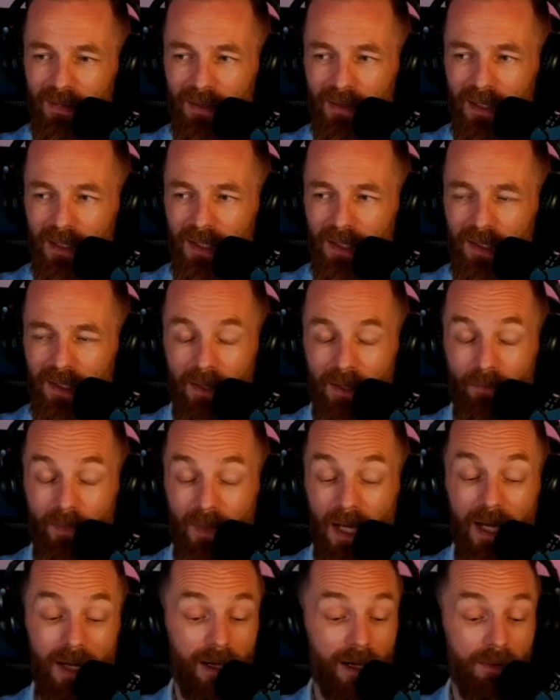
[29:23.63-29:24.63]
Let's see.
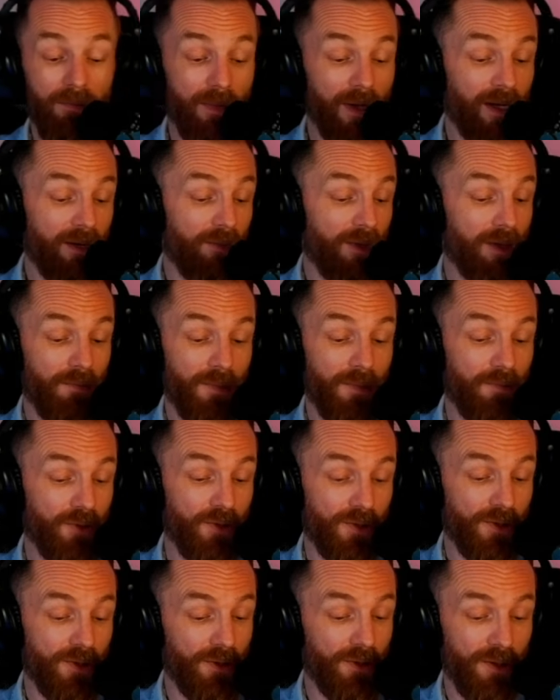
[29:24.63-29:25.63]
And by the way, I'm
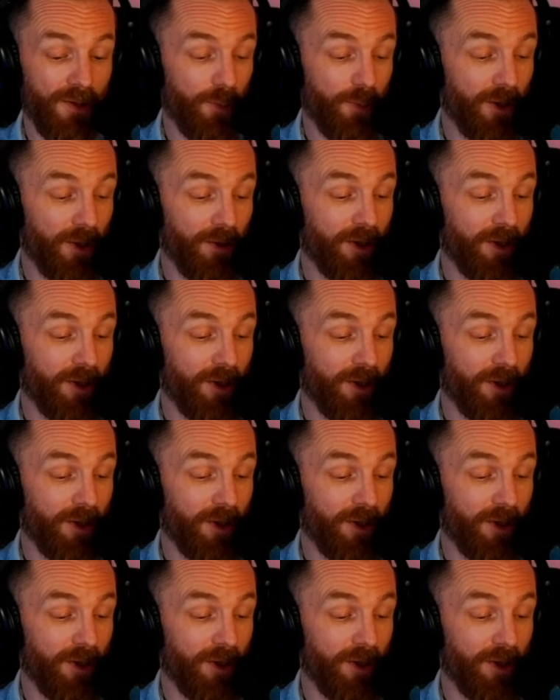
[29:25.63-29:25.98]
just curious what you